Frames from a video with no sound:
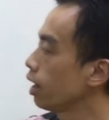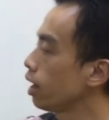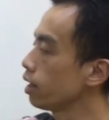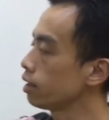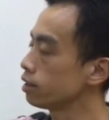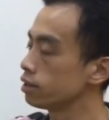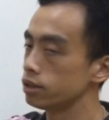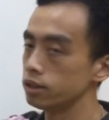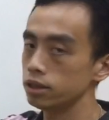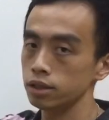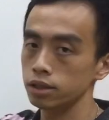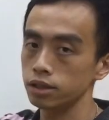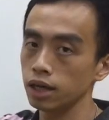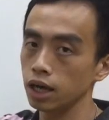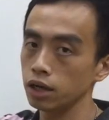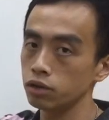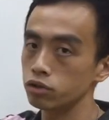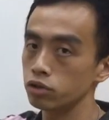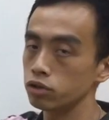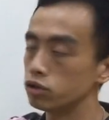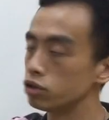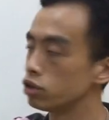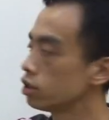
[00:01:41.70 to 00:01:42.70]
exit
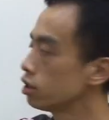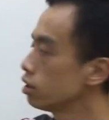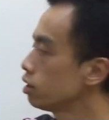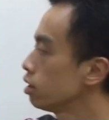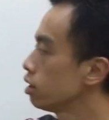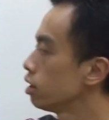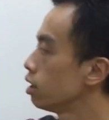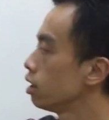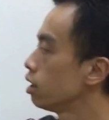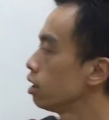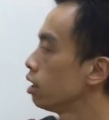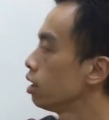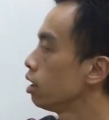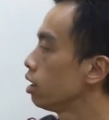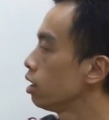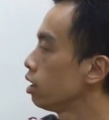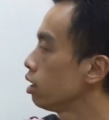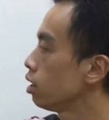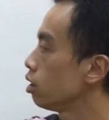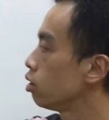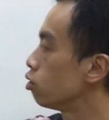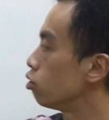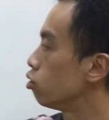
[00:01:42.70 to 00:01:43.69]
nitrogen,
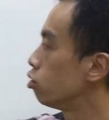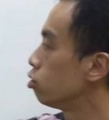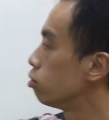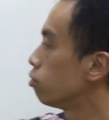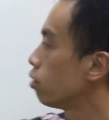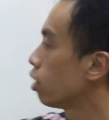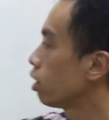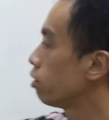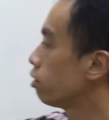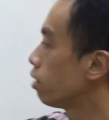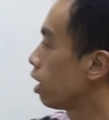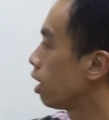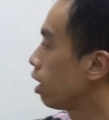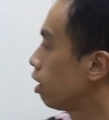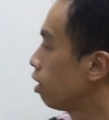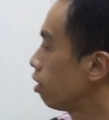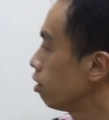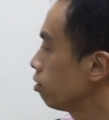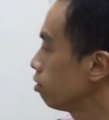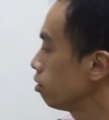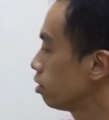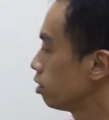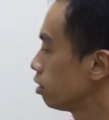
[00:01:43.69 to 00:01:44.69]
you loop one
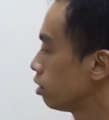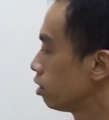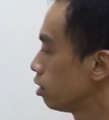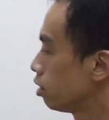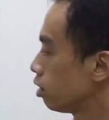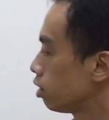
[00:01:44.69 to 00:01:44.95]
round,